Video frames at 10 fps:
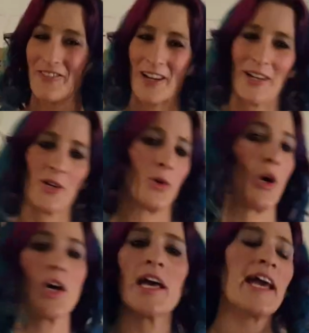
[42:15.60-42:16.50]
Very
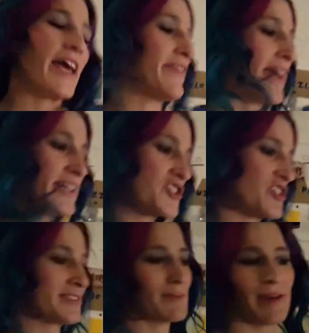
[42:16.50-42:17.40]
cool. And then
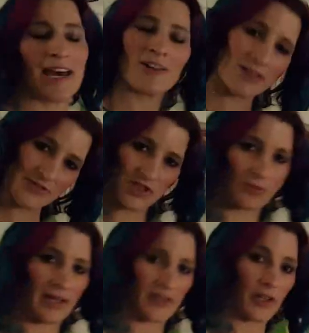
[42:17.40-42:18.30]
it's just a matter of
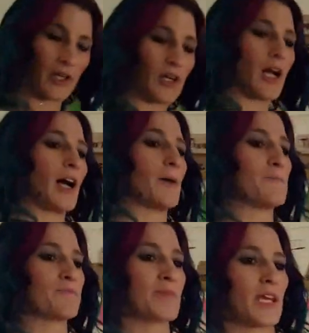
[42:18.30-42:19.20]
surrender.
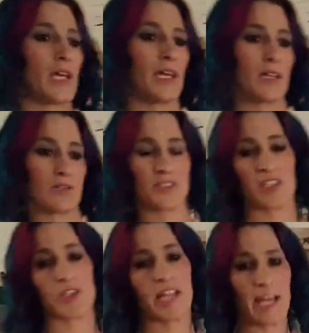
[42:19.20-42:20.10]
It'll
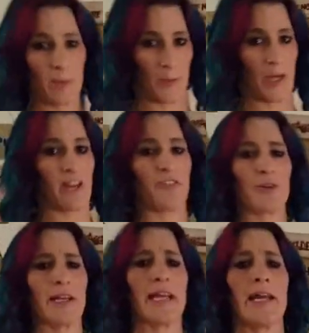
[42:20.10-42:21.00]
still take
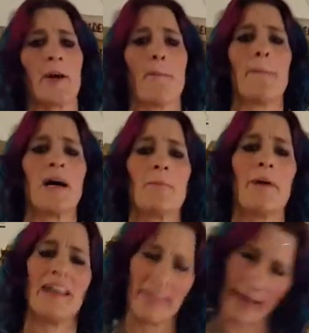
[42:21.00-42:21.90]
bravery, but
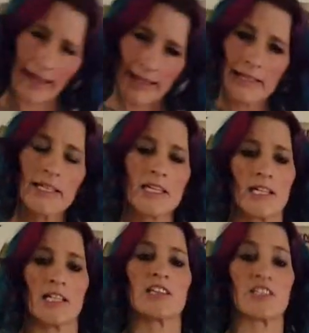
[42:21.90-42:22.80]
by then,
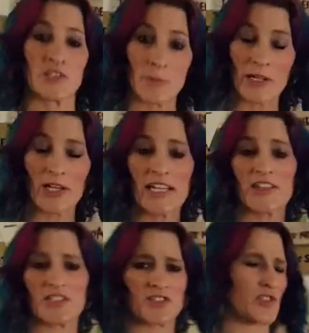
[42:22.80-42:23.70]
the
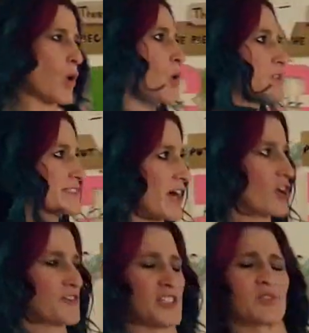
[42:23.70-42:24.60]
spirit, the soul
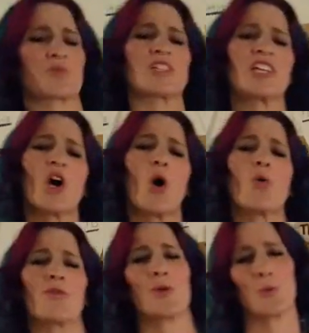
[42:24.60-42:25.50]
self is really
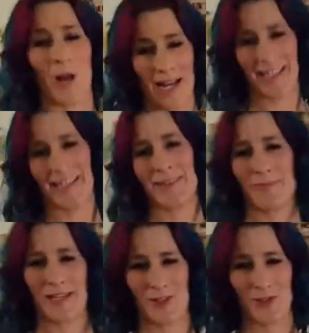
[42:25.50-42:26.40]
overriding the
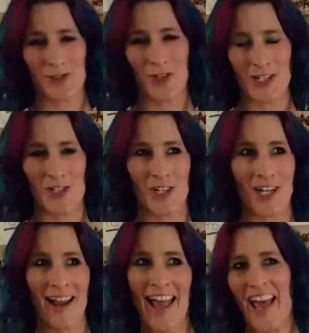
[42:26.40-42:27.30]
mental
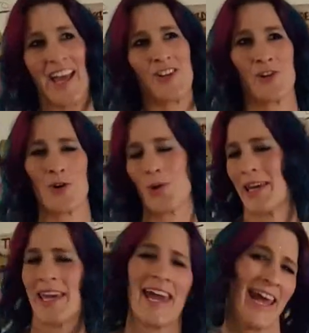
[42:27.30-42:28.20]
structure, and you're
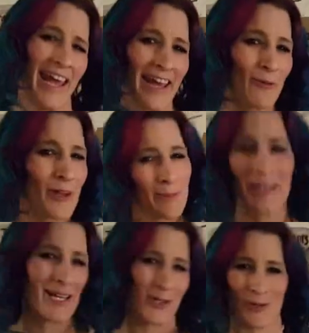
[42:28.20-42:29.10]
okay with
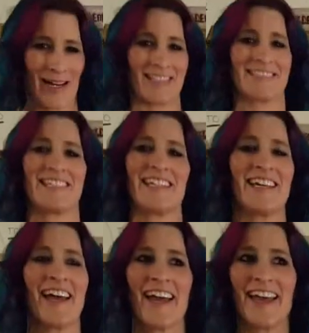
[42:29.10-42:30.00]
being
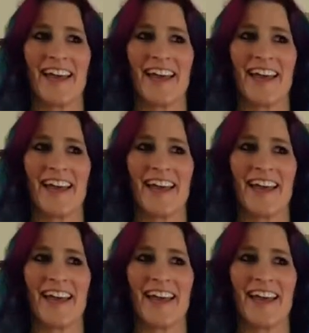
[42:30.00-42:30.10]
crazy